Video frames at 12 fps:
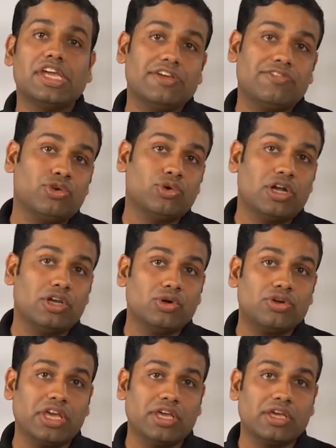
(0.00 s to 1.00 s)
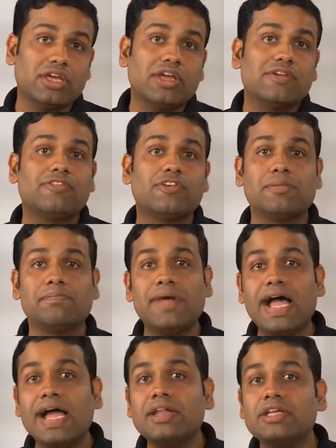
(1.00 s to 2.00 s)
If you are looking for a
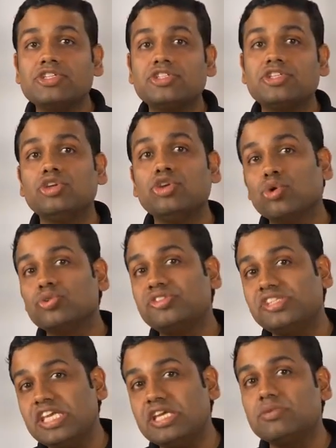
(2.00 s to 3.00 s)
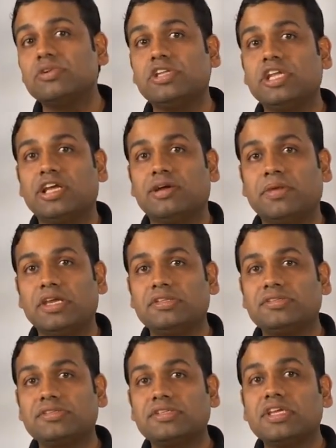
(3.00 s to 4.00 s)
managed NoSQL
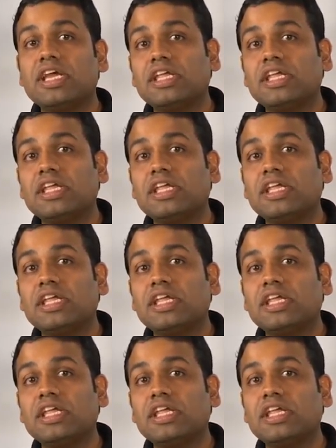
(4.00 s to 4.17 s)
database,